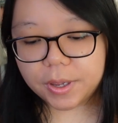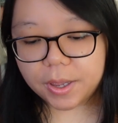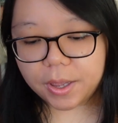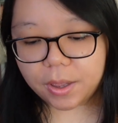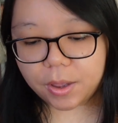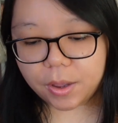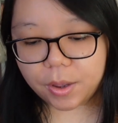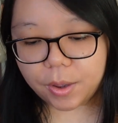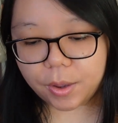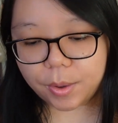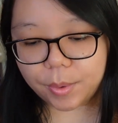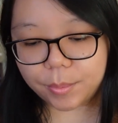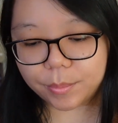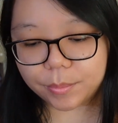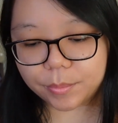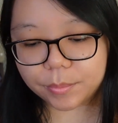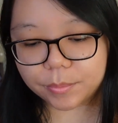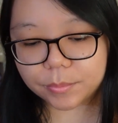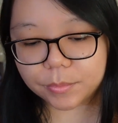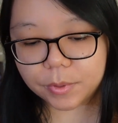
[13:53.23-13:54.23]

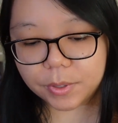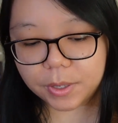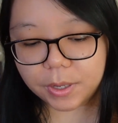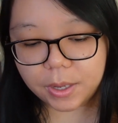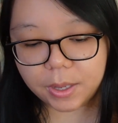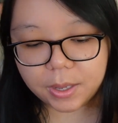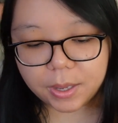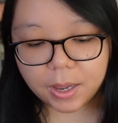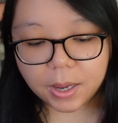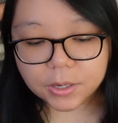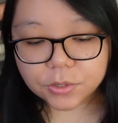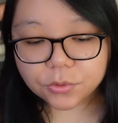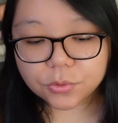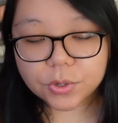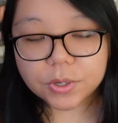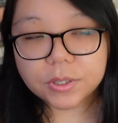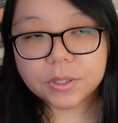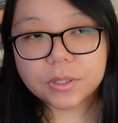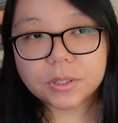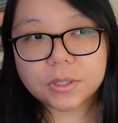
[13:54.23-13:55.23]

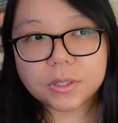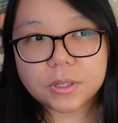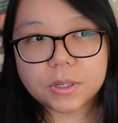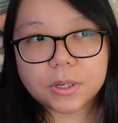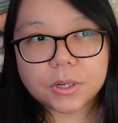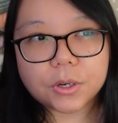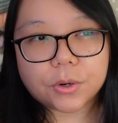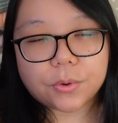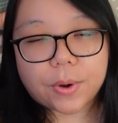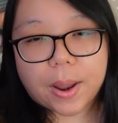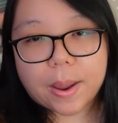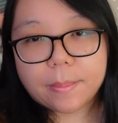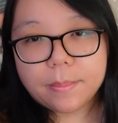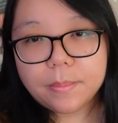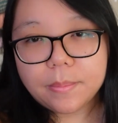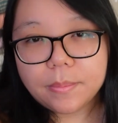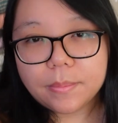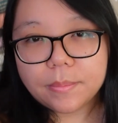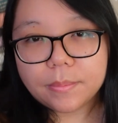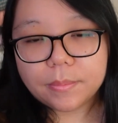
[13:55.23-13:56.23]

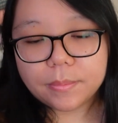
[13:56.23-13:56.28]
100-gram,